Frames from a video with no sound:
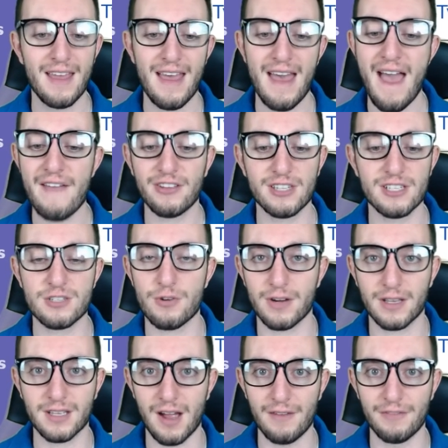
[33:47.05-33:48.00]
Having this
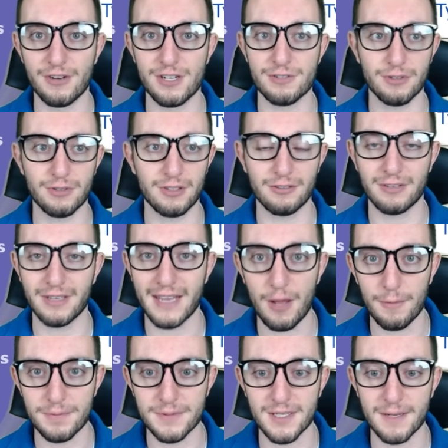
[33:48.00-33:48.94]
sort of coverage really, really
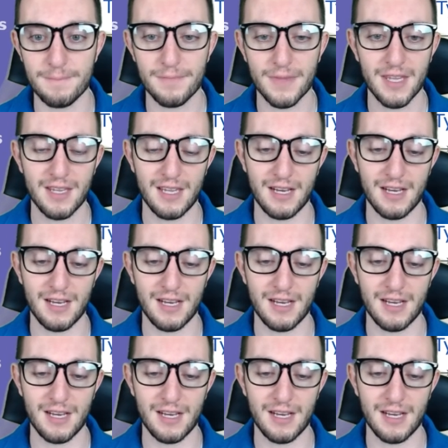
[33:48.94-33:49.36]
helps it,